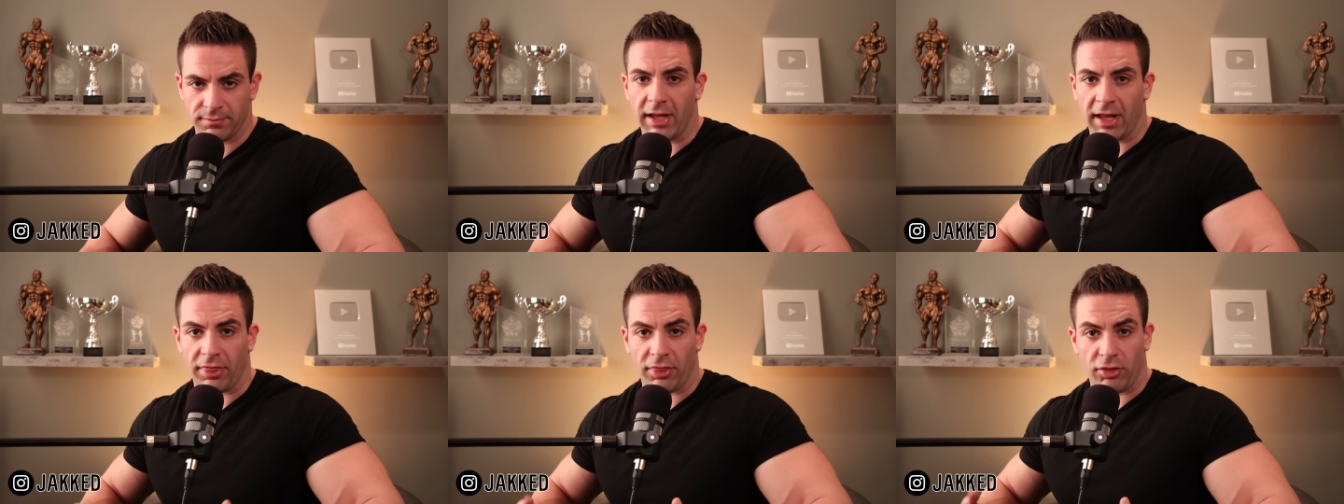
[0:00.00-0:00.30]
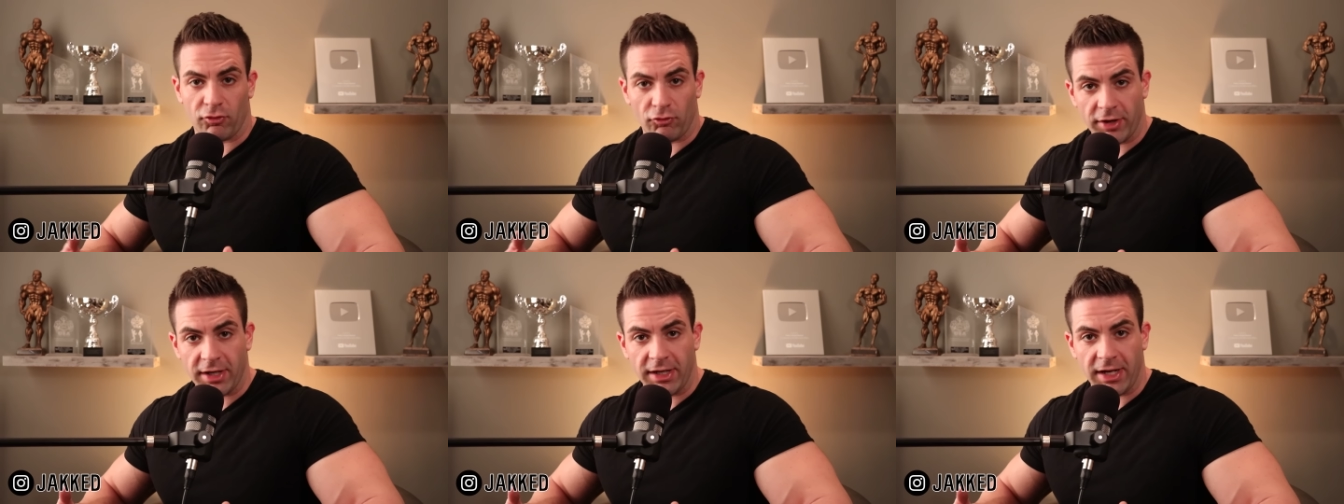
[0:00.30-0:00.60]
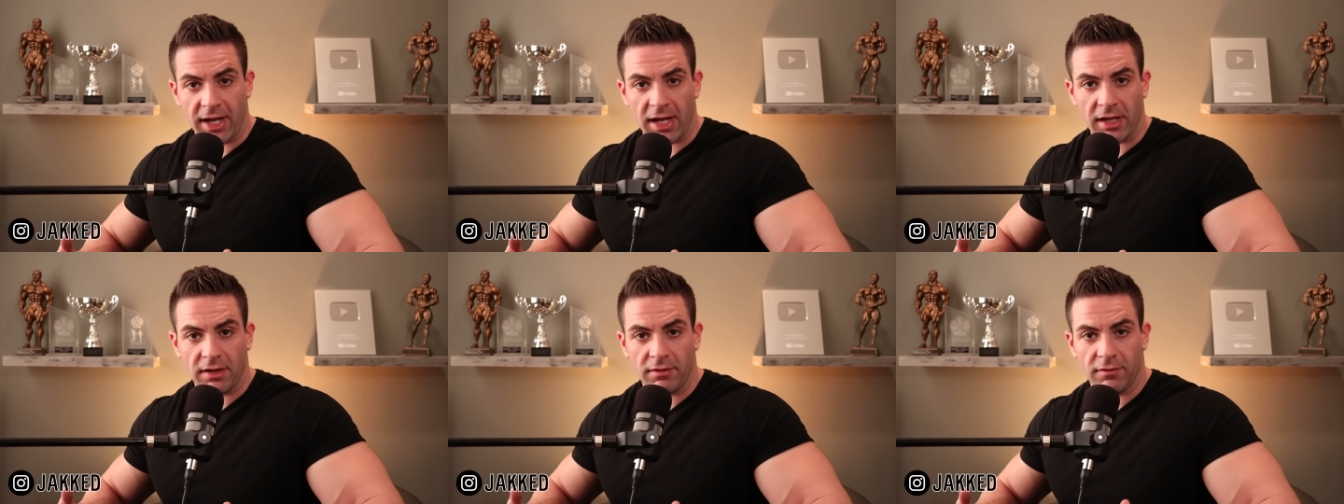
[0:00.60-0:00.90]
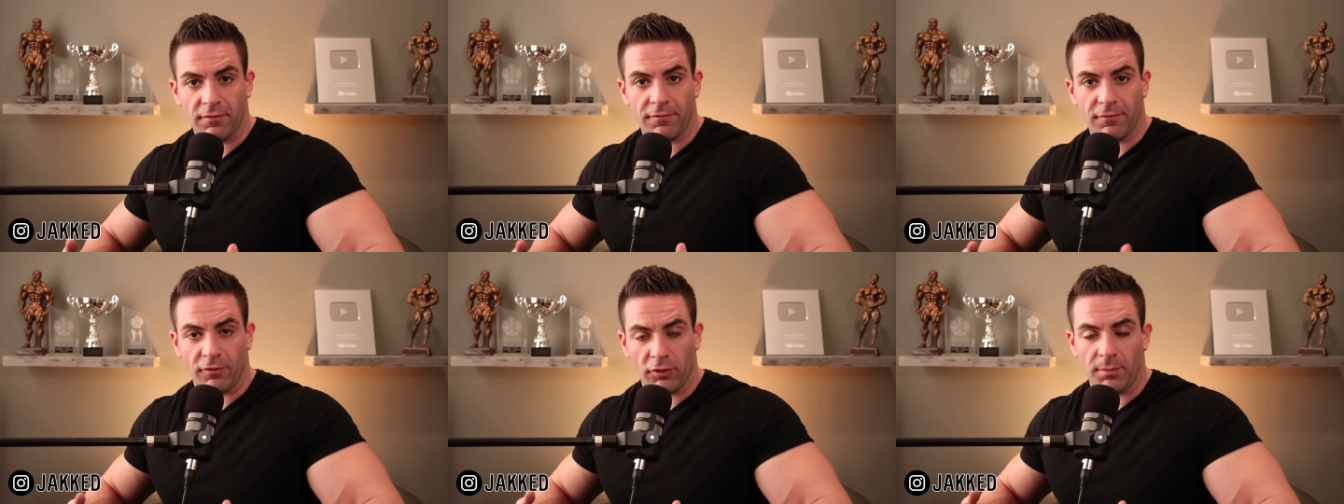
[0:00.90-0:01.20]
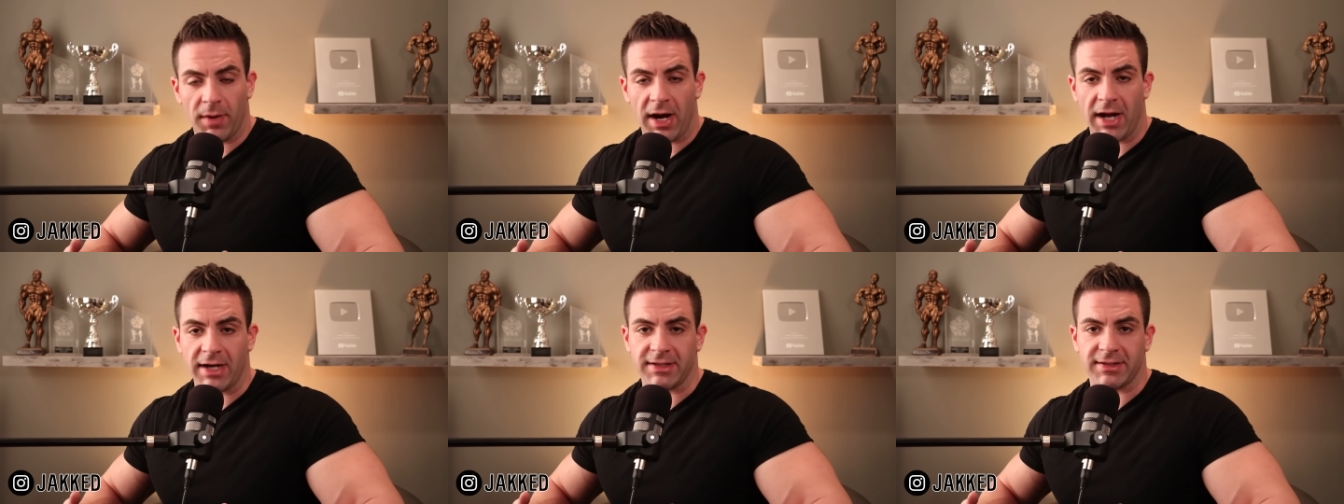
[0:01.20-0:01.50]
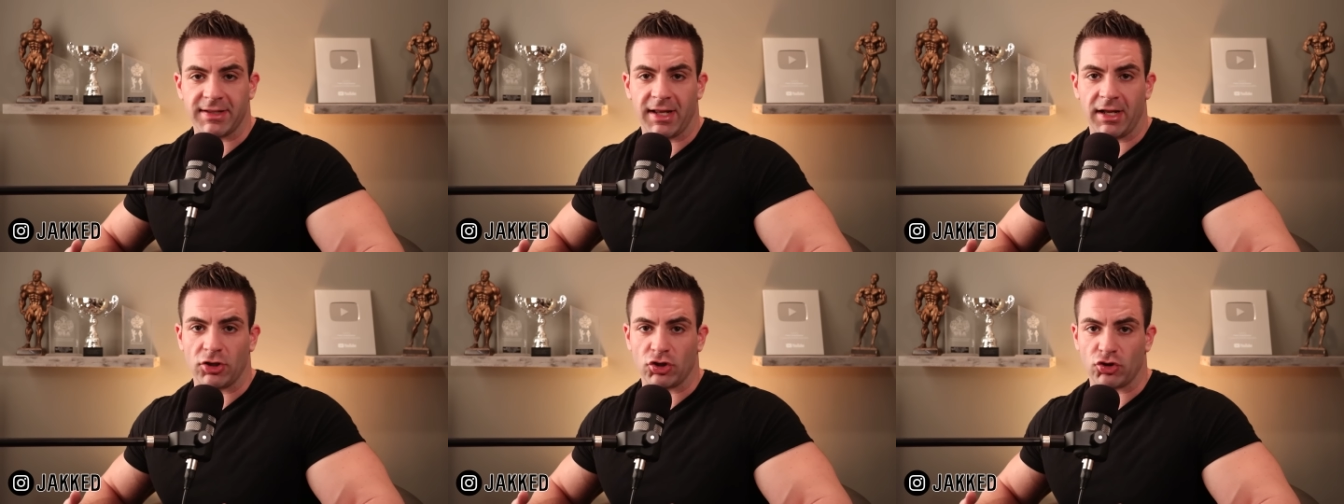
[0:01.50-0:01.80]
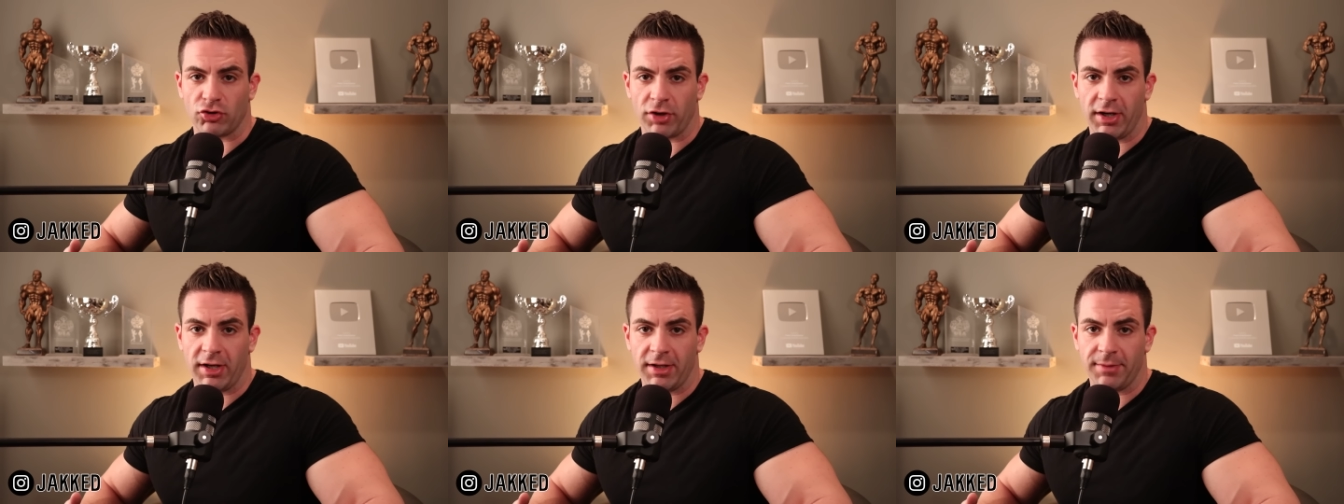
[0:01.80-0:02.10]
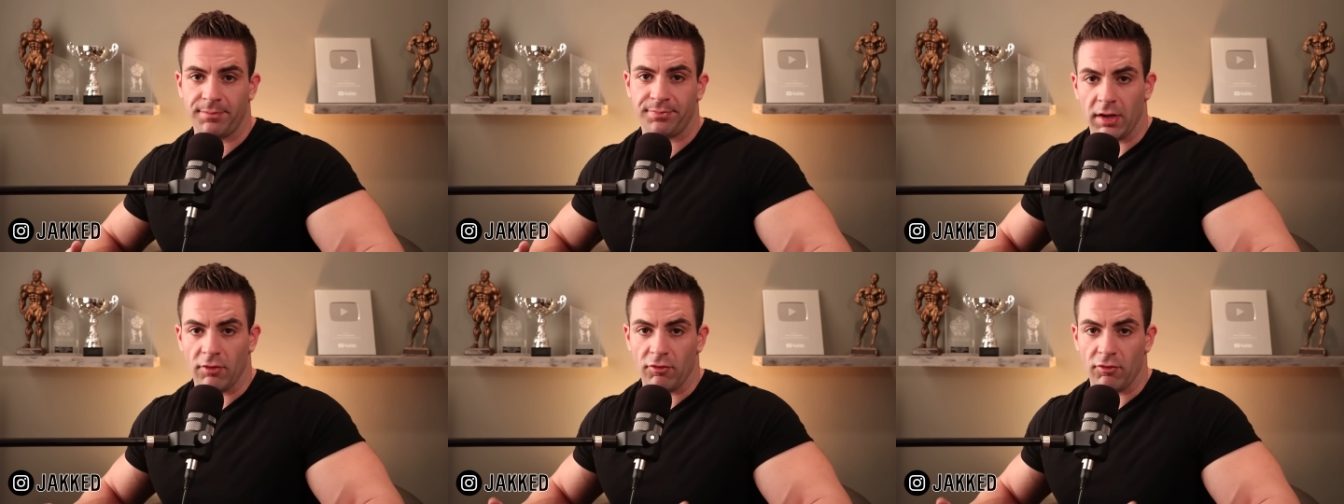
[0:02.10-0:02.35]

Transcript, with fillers: that three day full body style training,